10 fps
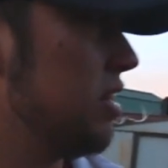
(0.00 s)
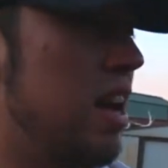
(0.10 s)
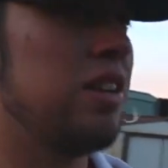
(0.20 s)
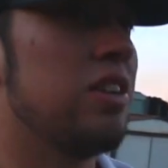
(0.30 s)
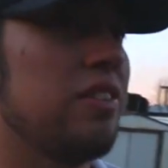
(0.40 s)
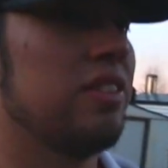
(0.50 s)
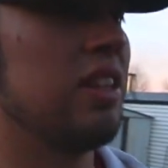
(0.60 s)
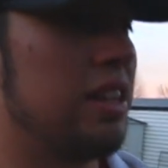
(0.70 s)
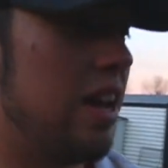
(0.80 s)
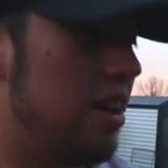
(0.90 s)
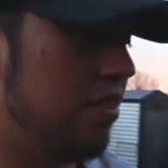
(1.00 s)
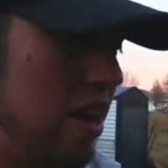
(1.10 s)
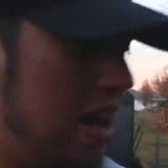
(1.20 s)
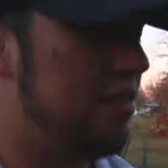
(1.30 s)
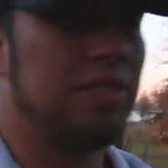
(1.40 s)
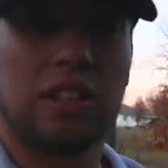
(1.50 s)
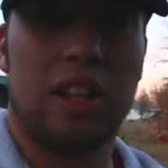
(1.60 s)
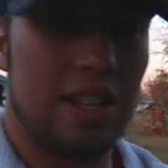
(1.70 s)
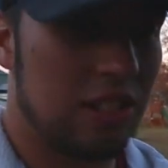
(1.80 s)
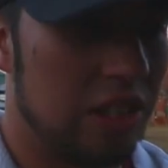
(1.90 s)
I don't even think I have half the
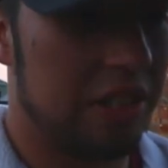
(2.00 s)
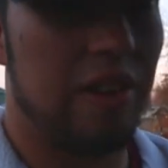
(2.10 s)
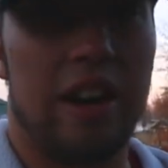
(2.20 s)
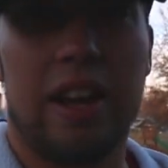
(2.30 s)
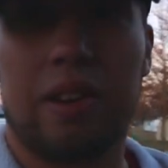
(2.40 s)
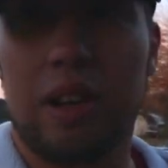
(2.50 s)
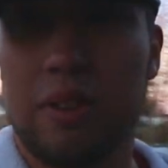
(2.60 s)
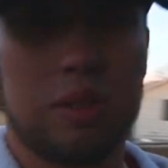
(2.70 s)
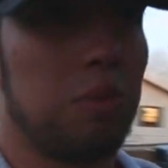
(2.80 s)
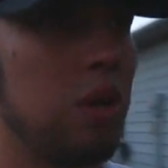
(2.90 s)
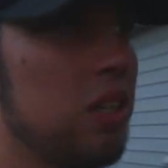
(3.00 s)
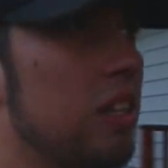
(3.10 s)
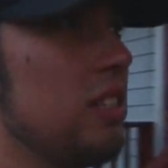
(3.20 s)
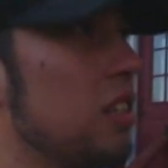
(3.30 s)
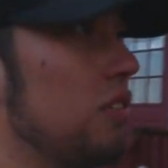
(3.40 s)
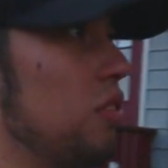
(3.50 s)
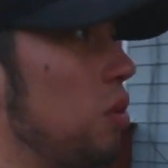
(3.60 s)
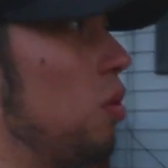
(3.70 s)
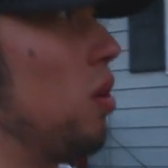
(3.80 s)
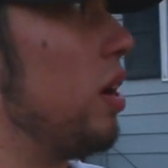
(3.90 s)
glass cleaned right now, and I was working on that sucker for
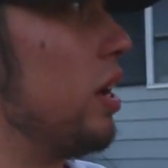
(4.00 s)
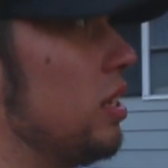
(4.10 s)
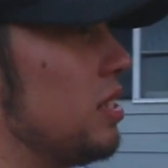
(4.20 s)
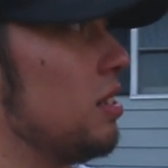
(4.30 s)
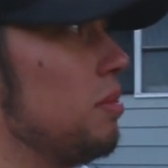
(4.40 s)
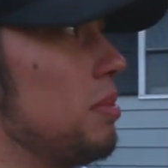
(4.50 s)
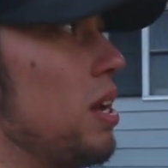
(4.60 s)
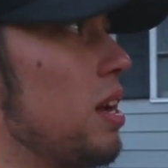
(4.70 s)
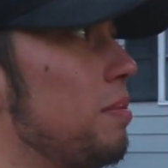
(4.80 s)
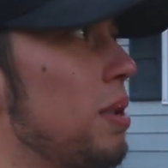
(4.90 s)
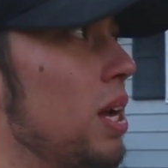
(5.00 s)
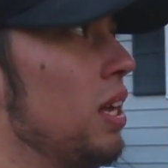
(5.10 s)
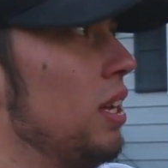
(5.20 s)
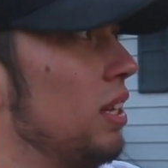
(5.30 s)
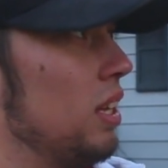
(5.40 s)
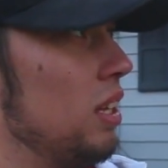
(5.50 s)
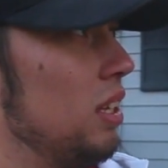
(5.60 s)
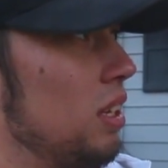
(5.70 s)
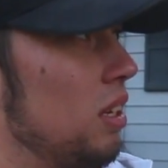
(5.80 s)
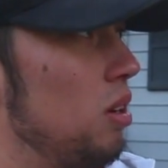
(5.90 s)
quite some time.
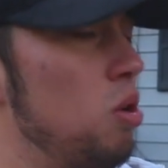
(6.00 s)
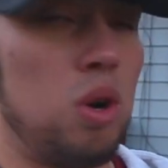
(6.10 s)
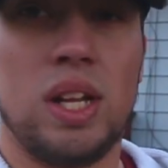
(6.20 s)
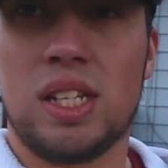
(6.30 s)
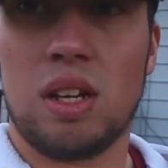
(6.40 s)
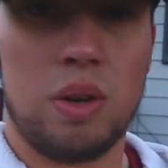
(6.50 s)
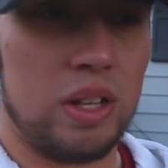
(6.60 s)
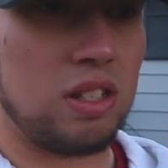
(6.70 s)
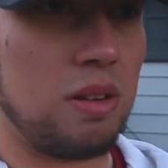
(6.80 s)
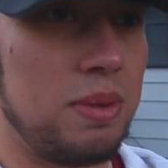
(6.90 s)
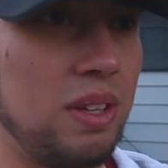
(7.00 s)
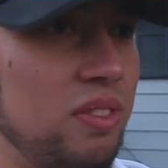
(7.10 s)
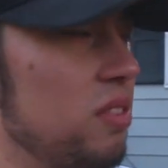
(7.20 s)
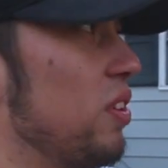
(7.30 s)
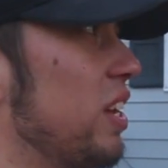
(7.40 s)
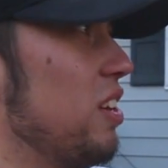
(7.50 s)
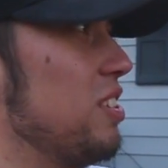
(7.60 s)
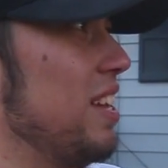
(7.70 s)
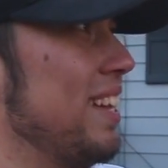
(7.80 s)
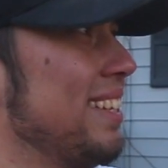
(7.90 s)
Whew, so it's gonna be a few videos
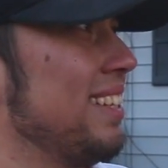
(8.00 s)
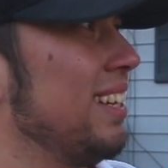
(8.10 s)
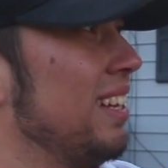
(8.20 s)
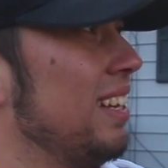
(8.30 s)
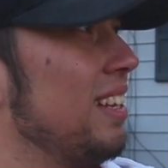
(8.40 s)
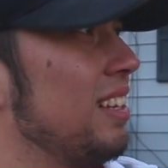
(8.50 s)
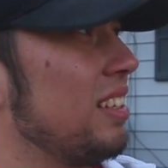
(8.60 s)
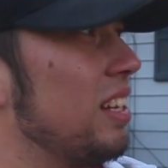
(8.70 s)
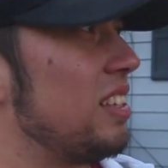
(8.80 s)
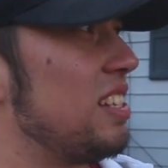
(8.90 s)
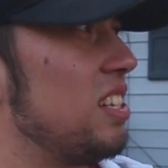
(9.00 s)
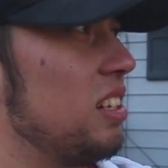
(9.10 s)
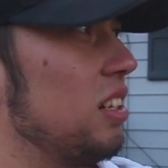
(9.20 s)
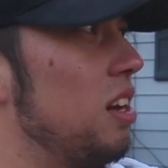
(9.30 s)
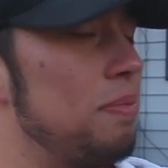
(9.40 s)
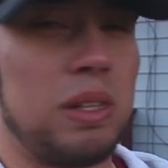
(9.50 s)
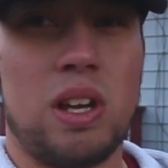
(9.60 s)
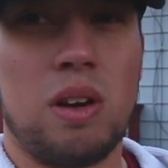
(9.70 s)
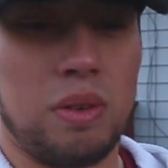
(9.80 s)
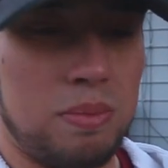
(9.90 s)
to get that sucker up and
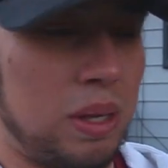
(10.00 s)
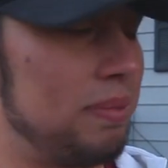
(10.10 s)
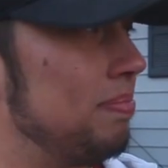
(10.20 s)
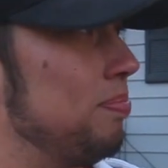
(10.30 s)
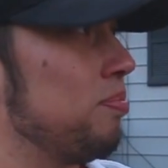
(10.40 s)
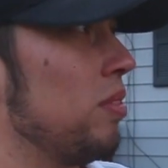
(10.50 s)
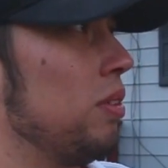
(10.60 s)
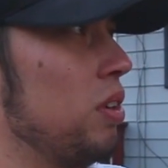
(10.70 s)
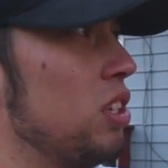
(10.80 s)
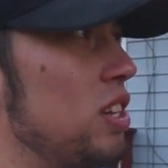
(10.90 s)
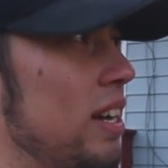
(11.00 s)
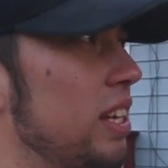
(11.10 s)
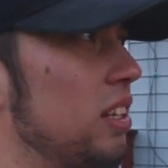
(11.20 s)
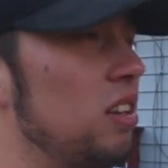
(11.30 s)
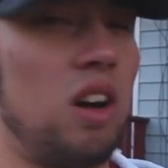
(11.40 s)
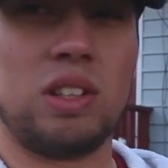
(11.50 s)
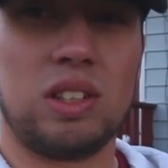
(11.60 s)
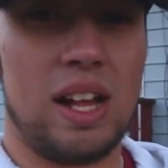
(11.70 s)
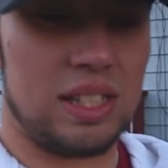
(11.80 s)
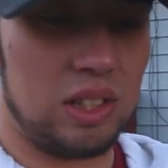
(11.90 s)
going, but we're gonna try to get all the
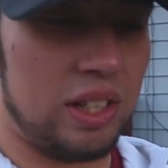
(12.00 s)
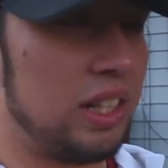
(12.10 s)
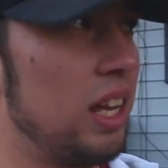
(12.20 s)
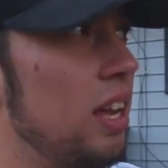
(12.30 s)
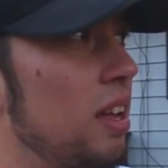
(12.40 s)
glass cleaned.